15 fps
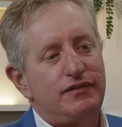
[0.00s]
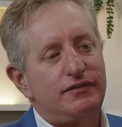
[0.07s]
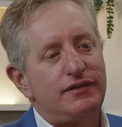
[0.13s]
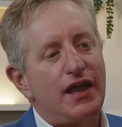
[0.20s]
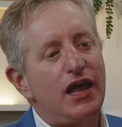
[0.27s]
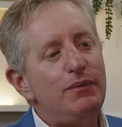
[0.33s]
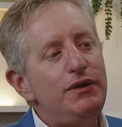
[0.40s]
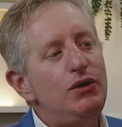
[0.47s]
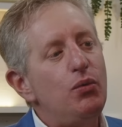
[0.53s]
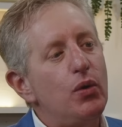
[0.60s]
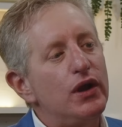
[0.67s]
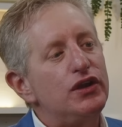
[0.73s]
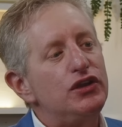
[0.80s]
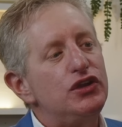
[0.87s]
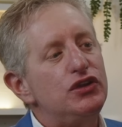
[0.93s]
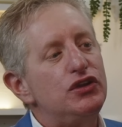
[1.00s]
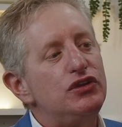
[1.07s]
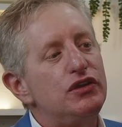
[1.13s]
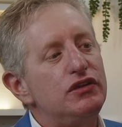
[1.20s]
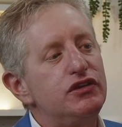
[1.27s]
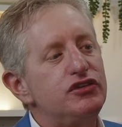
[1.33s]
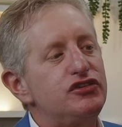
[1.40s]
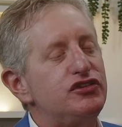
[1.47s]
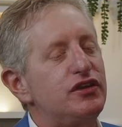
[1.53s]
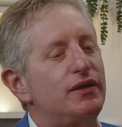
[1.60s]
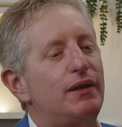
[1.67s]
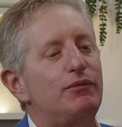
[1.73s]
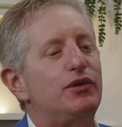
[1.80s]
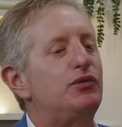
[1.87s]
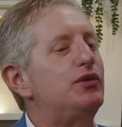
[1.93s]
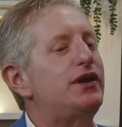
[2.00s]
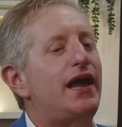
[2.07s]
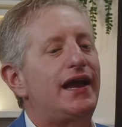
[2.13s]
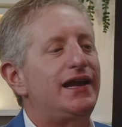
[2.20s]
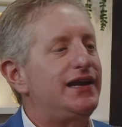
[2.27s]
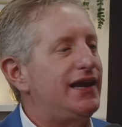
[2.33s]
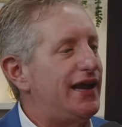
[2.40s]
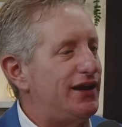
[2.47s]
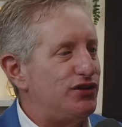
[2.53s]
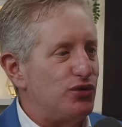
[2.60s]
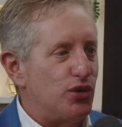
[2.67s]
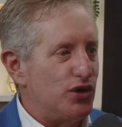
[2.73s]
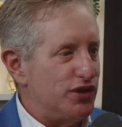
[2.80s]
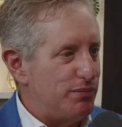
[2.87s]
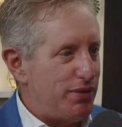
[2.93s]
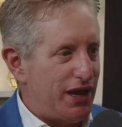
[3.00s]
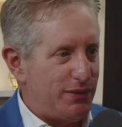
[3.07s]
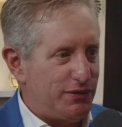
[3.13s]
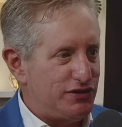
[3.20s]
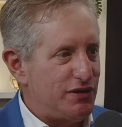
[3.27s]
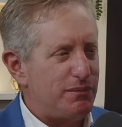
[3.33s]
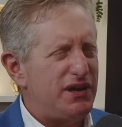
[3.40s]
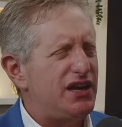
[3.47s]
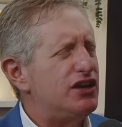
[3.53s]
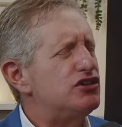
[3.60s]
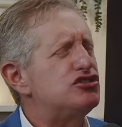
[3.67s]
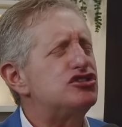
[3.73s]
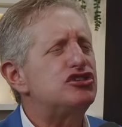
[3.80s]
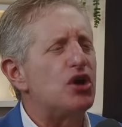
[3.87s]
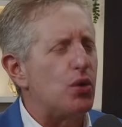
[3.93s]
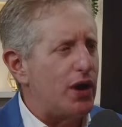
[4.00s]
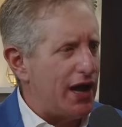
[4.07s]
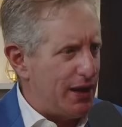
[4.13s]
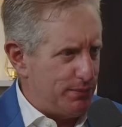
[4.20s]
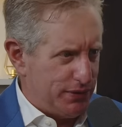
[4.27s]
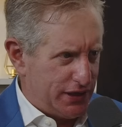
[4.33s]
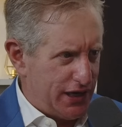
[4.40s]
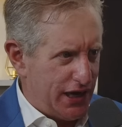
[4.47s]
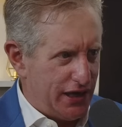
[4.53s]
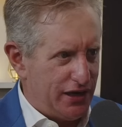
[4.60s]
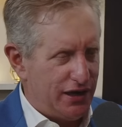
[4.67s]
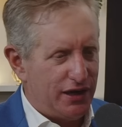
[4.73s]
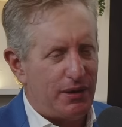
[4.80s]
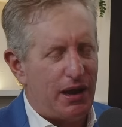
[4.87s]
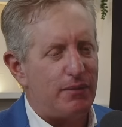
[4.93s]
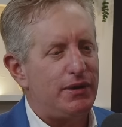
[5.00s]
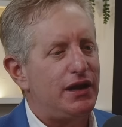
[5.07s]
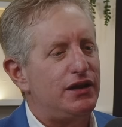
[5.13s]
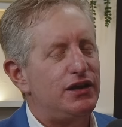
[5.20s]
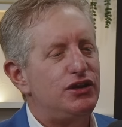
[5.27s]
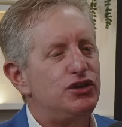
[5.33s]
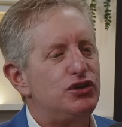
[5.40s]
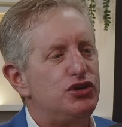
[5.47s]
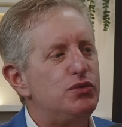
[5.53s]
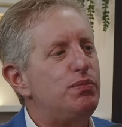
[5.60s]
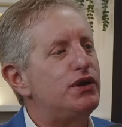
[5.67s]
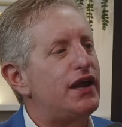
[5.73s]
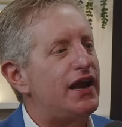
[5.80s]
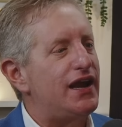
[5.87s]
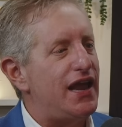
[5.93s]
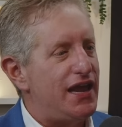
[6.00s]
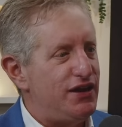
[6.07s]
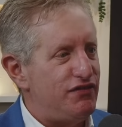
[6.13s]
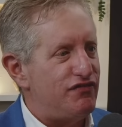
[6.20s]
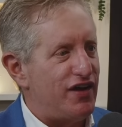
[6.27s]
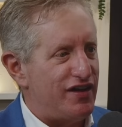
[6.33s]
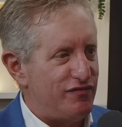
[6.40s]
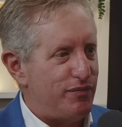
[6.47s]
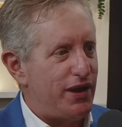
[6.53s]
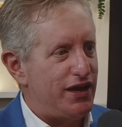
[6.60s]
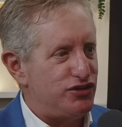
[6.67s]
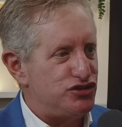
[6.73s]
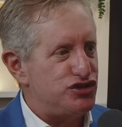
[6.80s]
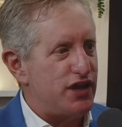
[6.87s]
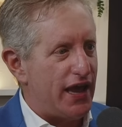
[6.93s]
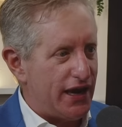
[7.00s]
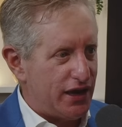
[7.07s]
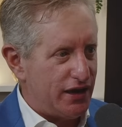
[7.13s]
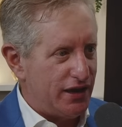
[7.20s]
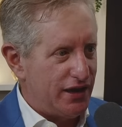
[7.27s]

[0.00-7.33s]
Tell me we're not going to get into all the payments. I mean, it is so complicated. I mean, you put out an 85-page deck